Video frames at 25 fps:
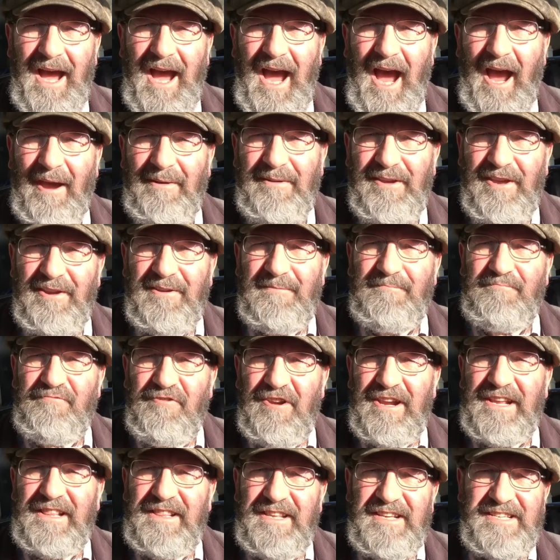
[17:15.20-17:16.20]
I'm going to
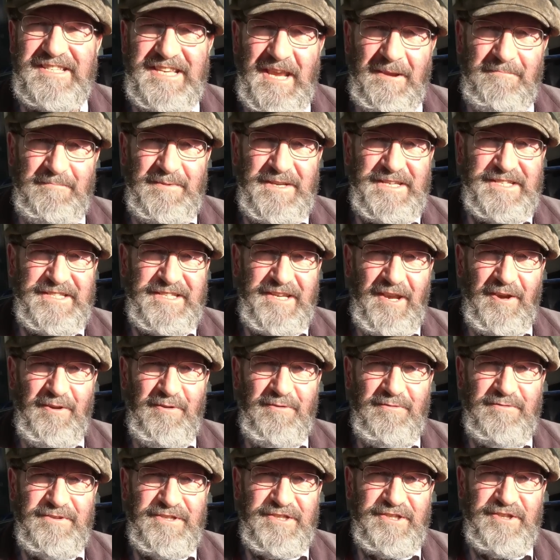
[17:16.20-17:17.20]
bring this
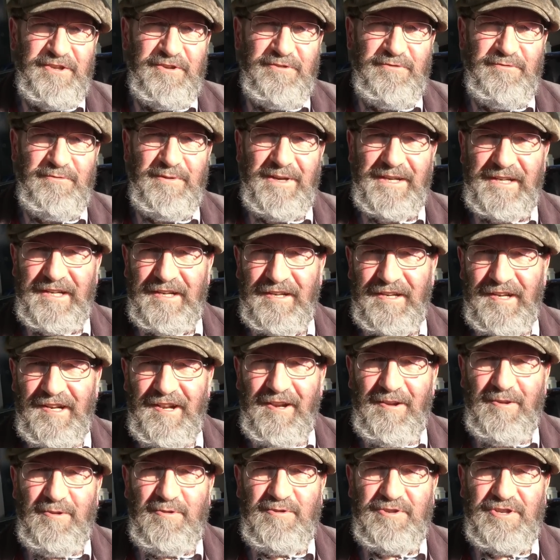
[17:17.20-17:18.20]
episode to a
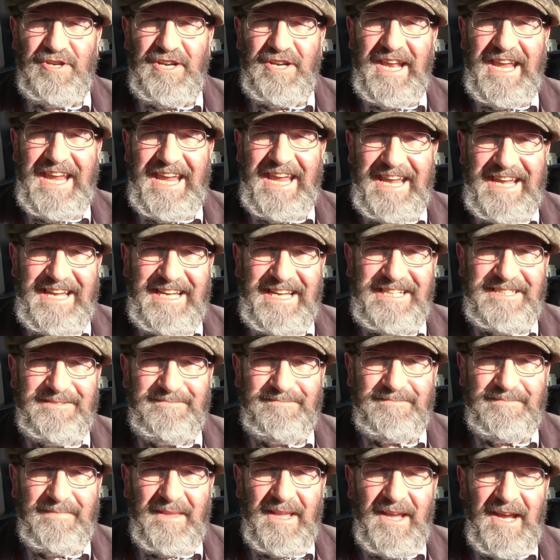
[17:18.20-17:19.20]
conclusion here.
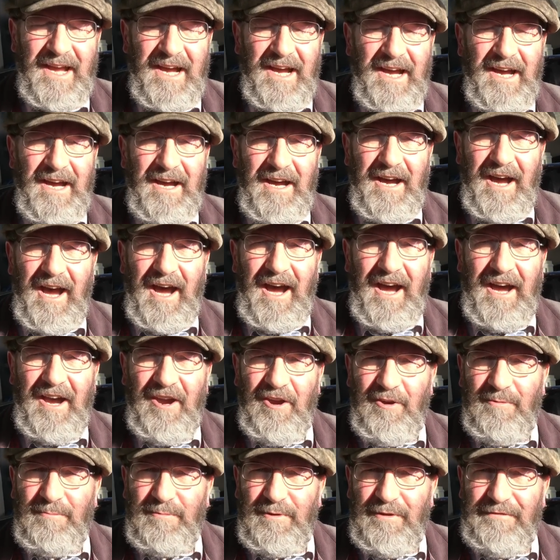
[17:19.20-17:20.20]
I
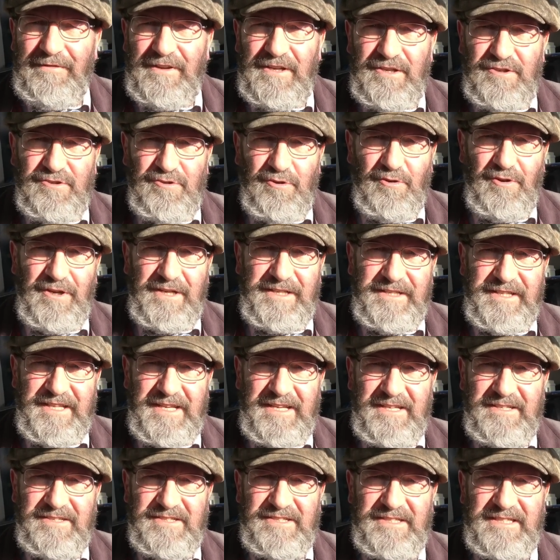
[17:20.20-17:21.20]
hope you've enjoyed
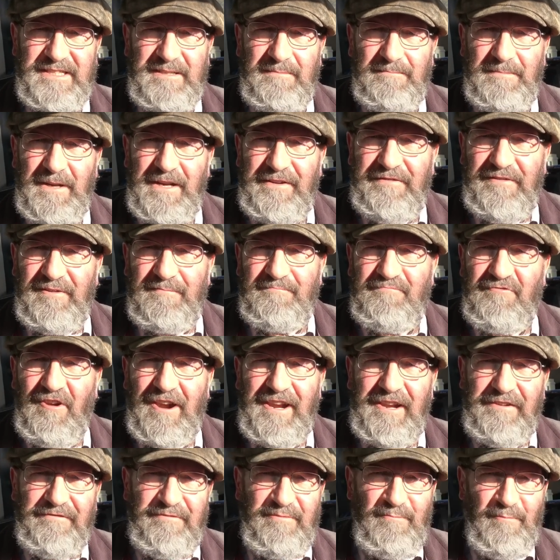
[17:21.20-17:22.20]
this. A bit of a
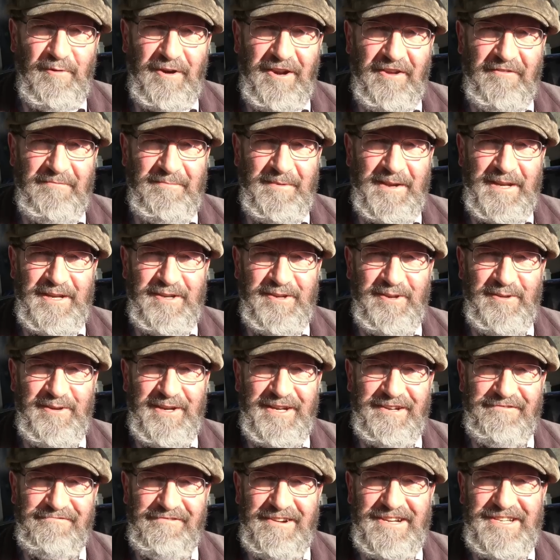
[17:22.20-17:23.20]
break from what I've been
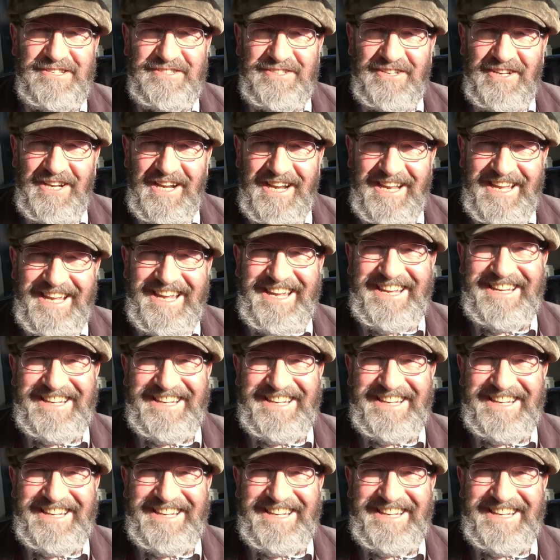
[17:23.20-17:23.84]
doing recently.